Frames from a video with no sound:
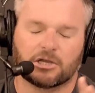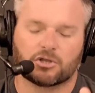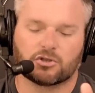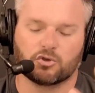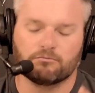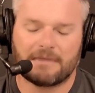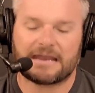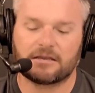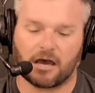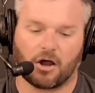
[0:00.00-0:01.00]
you may
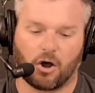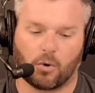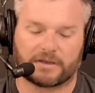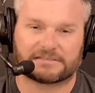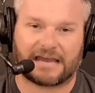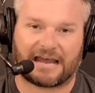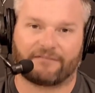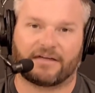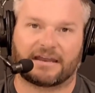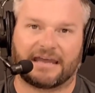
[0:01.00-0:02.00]
not always have
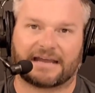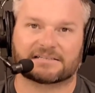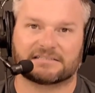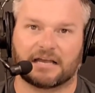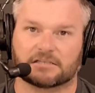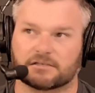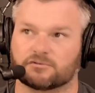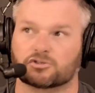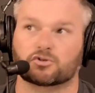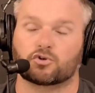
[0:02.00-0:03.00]
that excess of
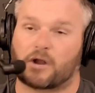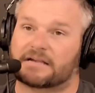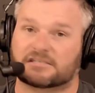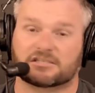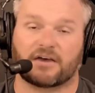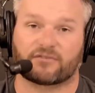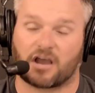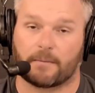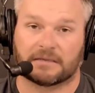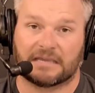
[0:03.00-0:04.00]
just great stuff
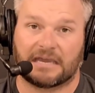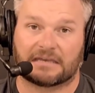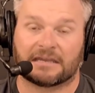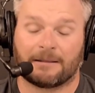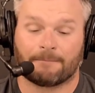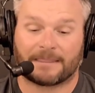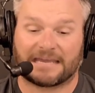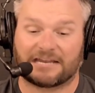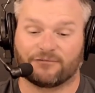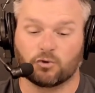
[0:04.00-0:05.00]
coming in.
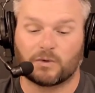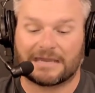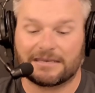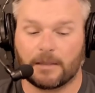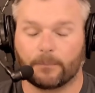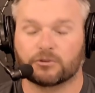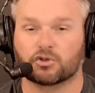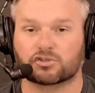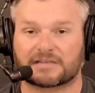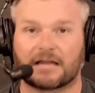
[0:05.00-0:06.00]
And if you end up with your
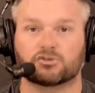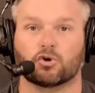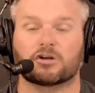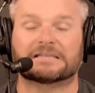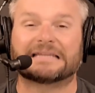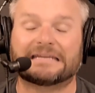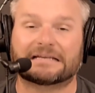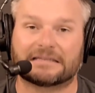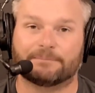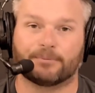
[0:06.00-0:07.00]
schedule
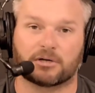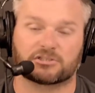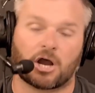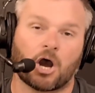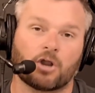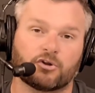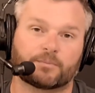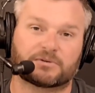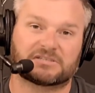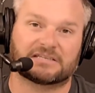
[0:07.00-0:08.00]
clinically booked
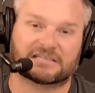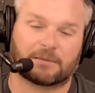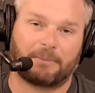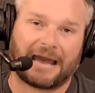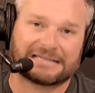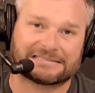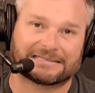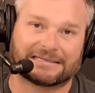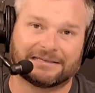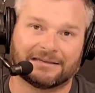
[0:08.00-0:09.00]
100% to capacity,